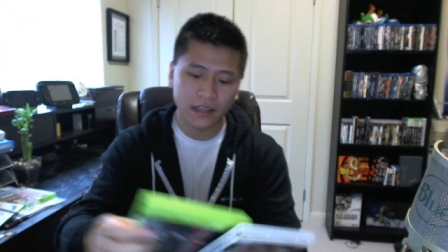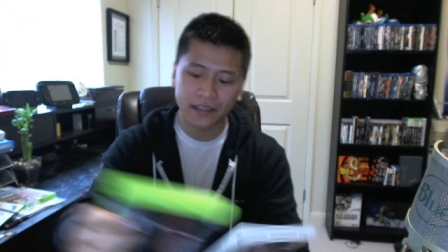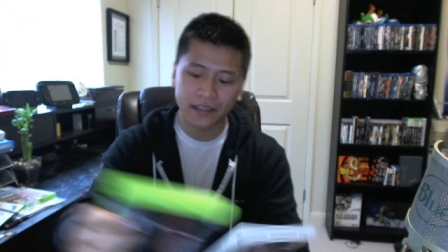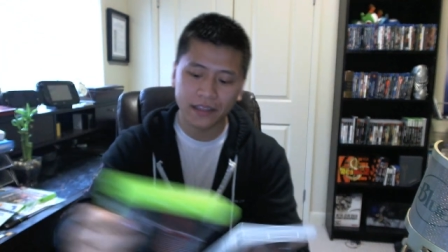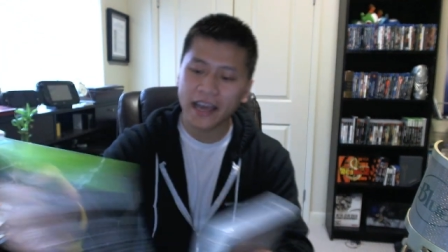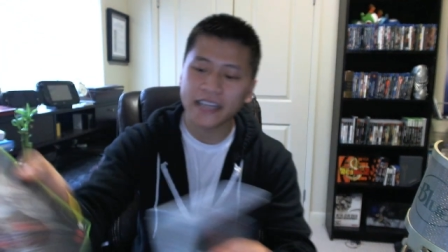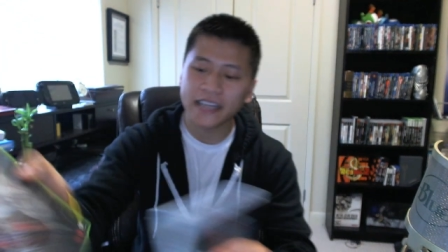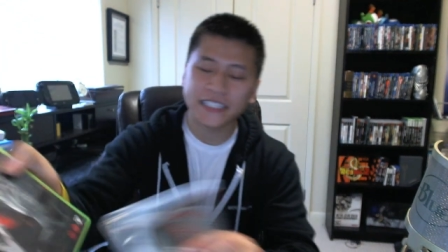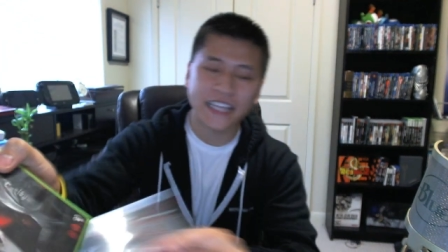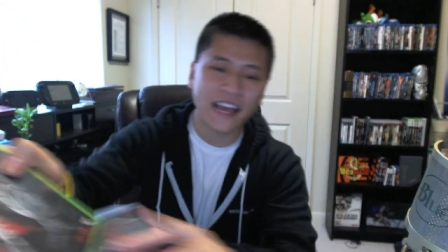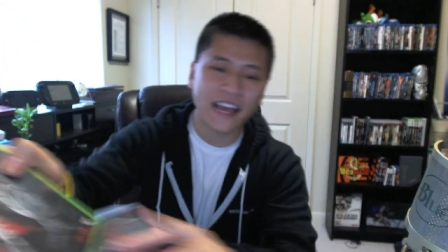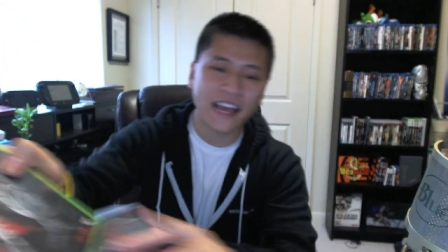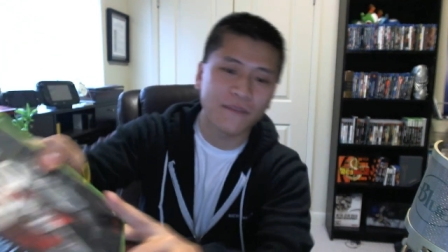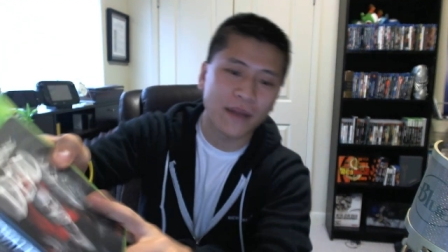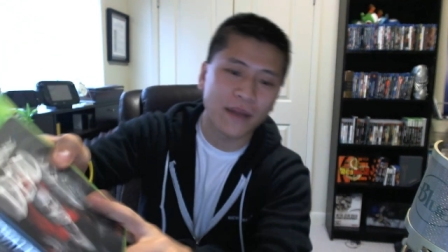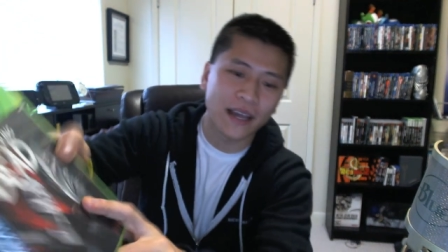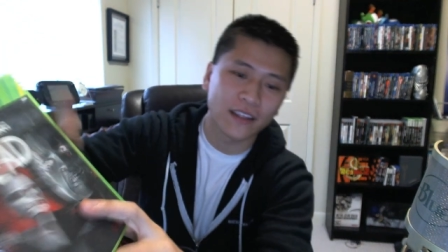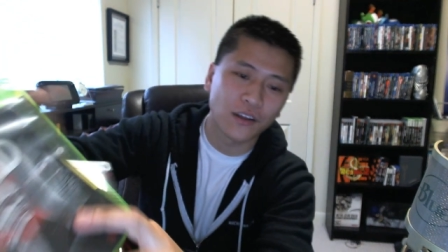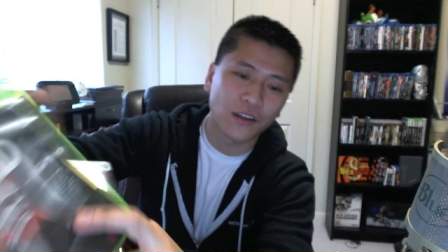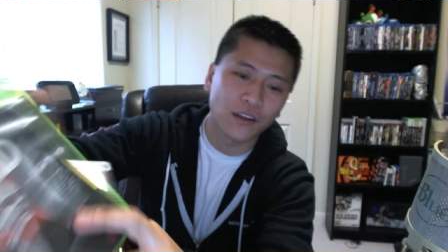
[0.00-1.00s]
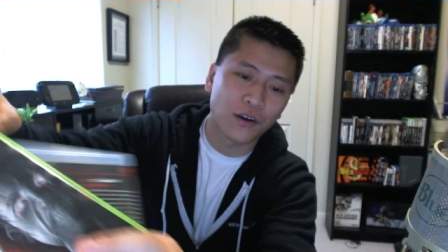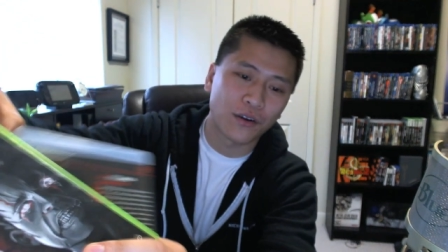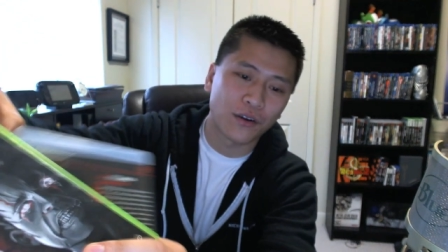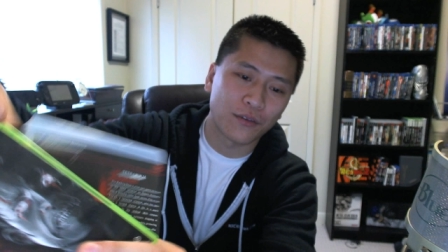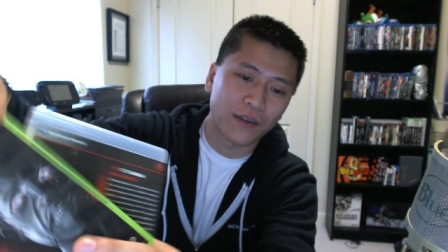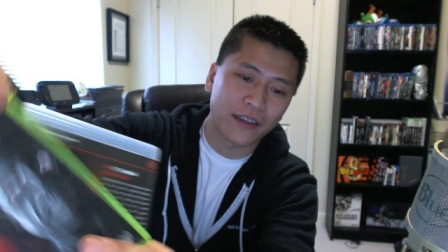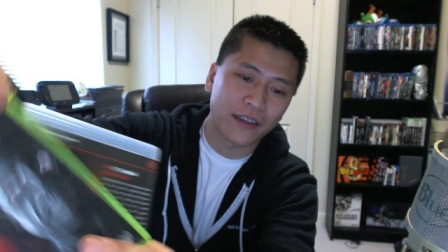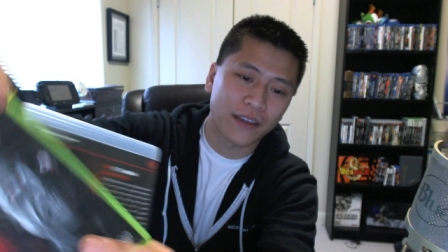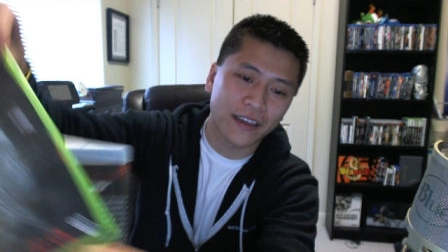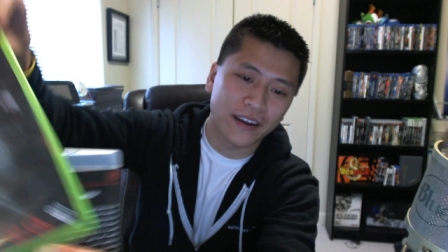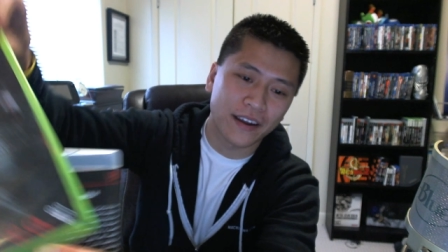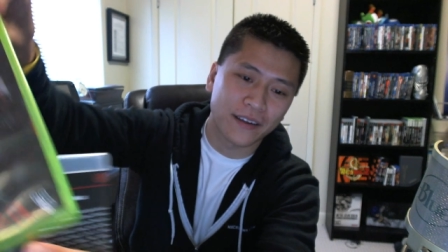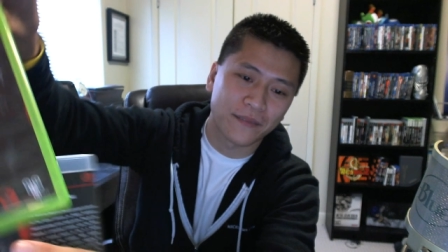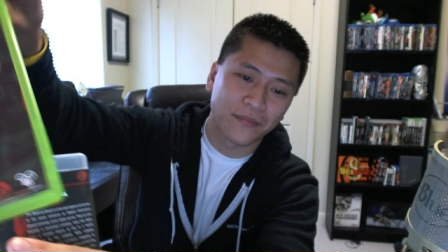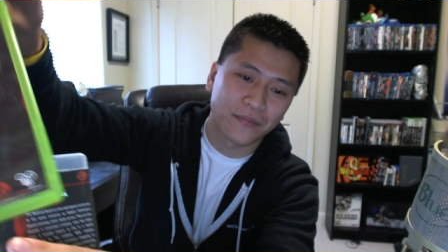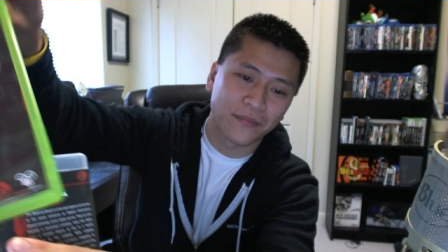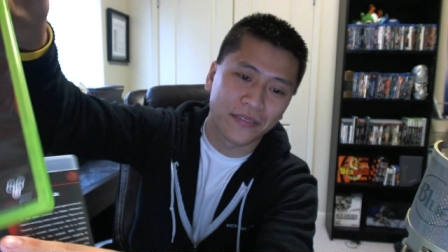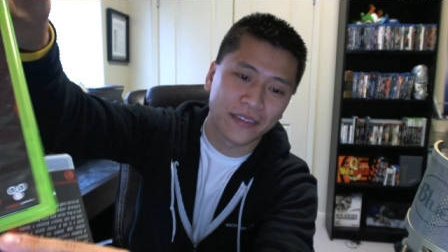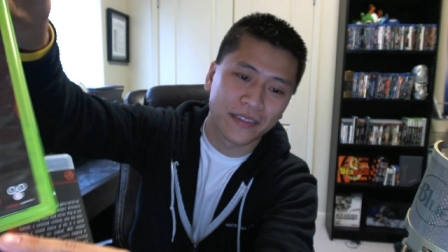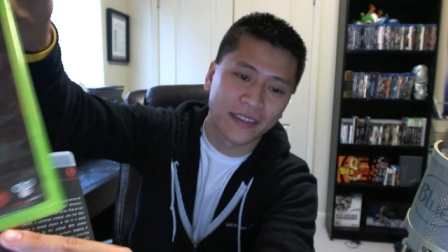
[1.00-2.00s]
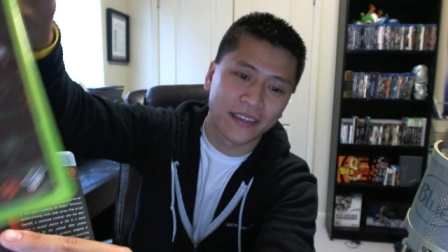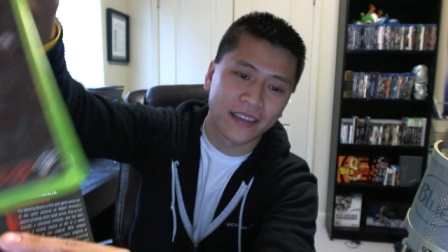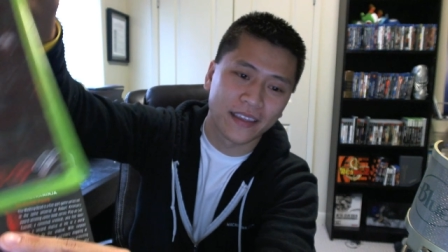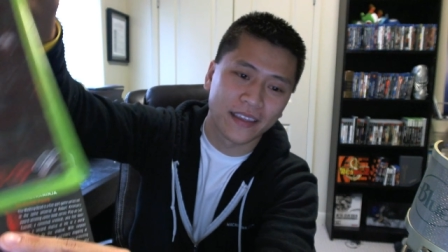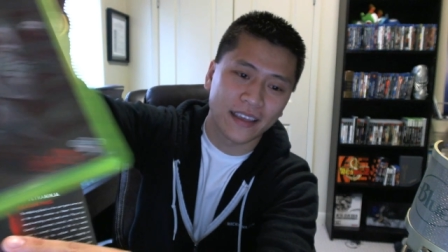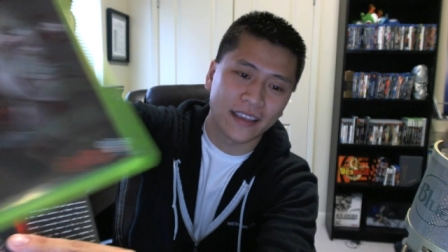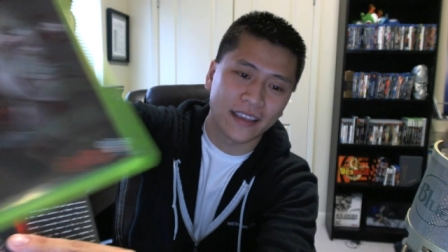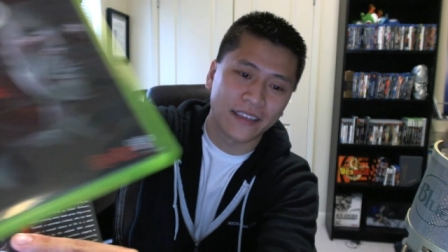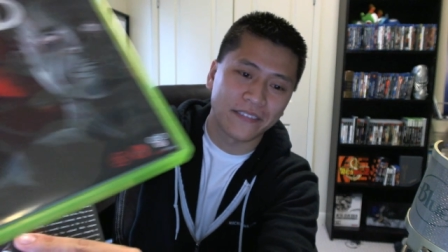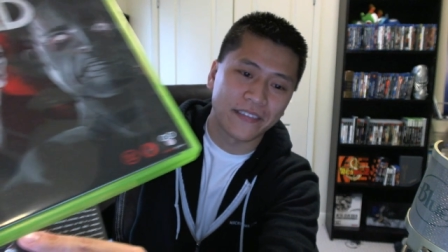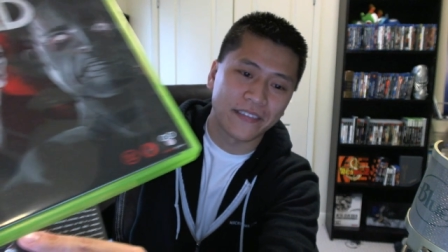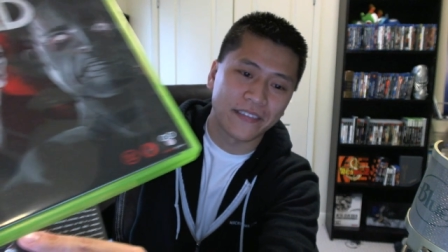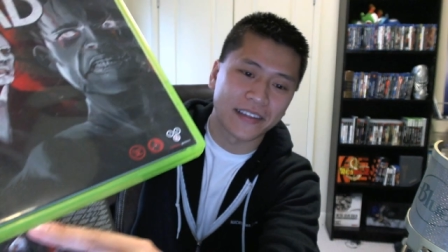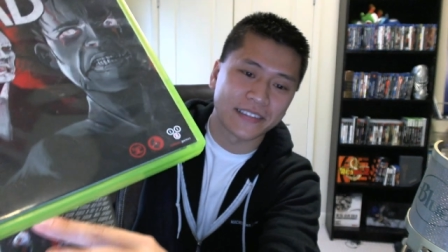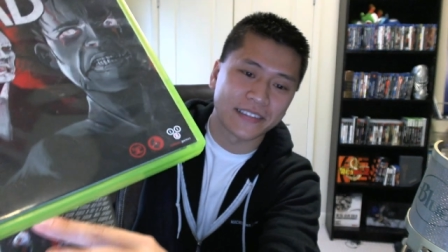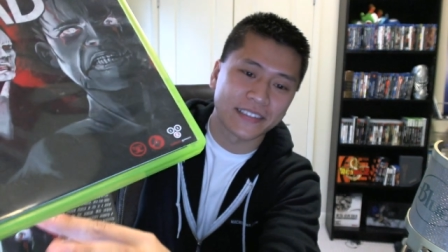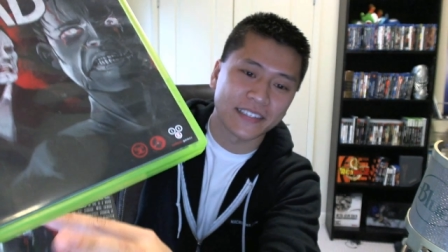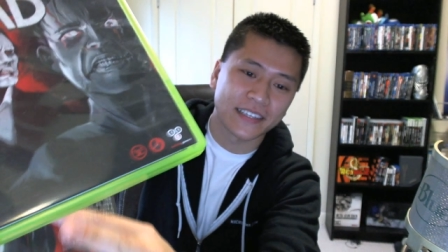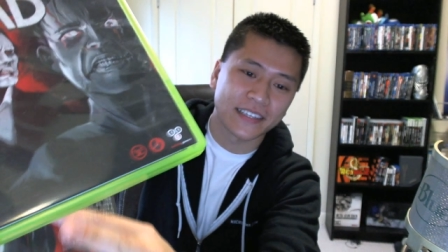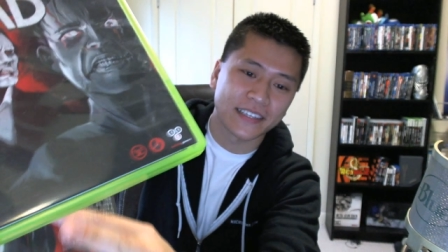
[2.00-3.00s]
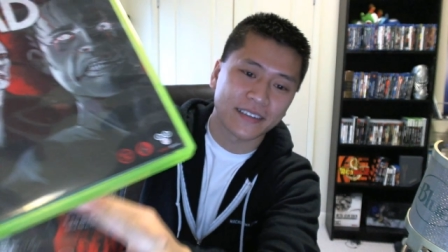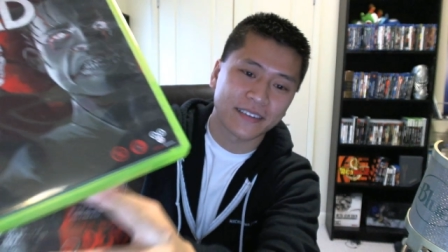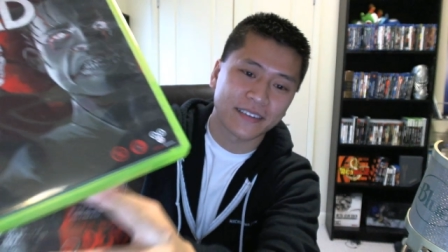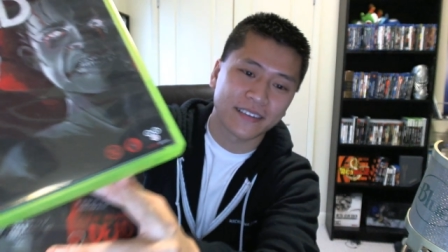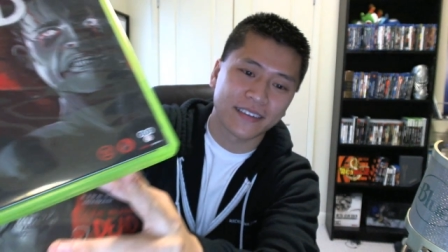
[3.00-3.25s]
They actually have my logo right there, if you can see it.